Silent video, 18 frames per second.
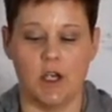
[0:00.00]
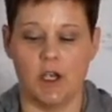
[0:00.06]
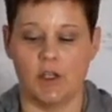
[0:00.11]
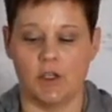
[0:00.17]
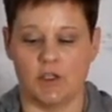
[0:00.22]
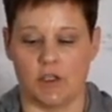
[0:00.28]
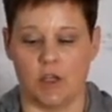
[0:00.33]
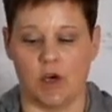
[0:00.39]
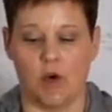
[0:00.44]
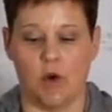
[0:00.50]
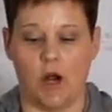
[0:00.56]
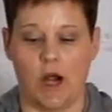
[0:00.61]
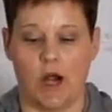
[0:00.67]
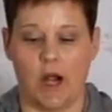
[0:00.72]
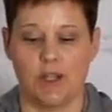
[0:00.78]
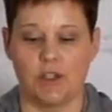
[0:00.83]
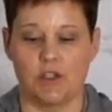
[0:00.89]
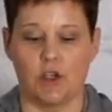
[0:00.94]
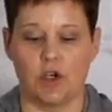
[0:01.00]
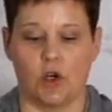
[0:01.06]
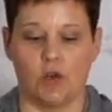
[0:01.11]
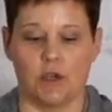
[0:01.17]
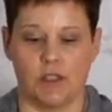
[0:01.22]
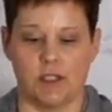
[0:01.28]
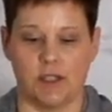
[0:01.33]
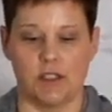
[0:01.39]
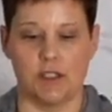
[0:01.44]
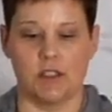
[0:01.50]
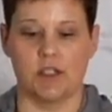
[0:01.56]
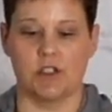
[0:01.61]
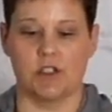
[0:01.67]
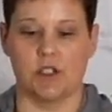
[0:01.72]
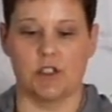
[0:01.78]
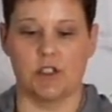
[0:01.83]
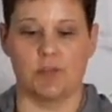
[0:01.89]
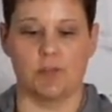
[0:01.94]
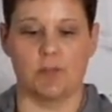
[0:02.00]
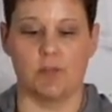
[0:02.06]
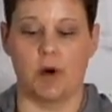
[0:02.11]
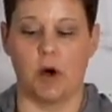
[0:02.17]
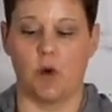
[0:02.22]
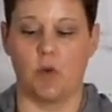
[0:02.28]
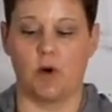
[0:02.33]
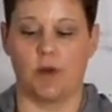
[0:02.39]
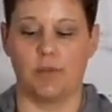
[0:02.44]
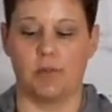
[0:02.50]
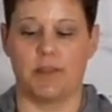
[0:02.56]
So I chose, this is just a bowl,